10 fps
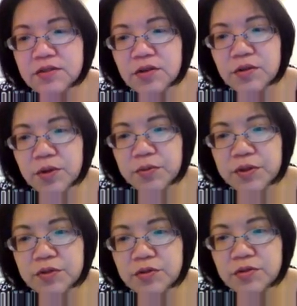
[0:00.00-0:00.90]
And so what
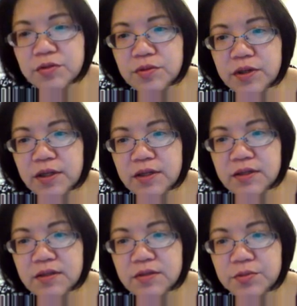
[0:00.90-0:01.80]
we do
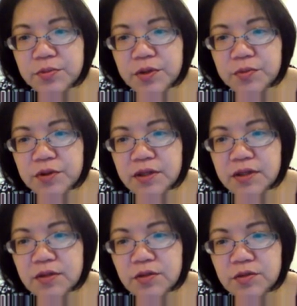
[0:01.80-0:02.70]
is we
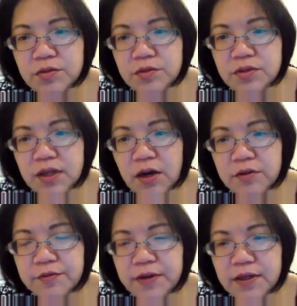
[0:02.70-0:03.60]
would use
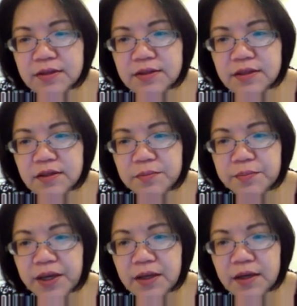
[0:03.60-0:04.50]
alpha instead
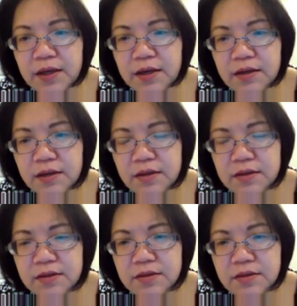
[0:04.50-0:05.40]
of beta
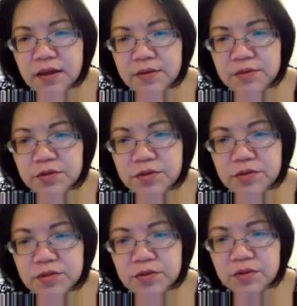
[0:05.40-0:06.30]
as
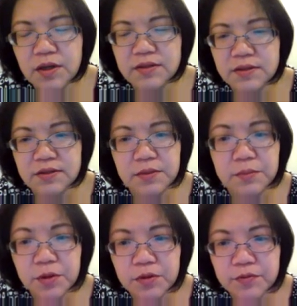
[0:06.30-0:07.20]
a
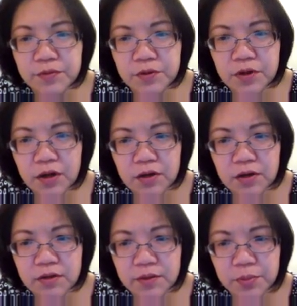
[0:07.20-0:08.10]
symbol
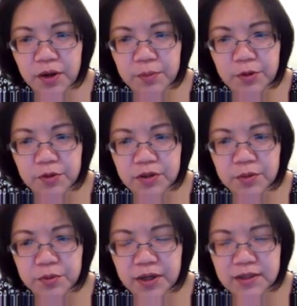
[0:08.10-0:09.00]
for the parameter
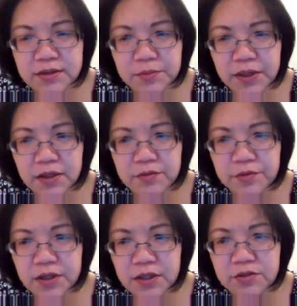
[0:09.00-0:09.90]
that we're estimating
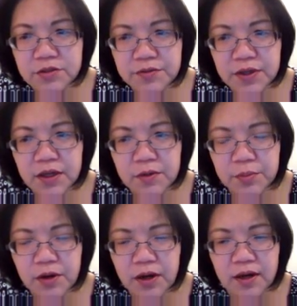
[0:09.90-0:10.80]
for each of the inner
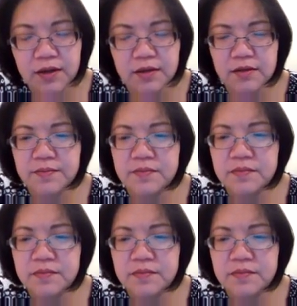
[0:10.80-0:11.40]
product.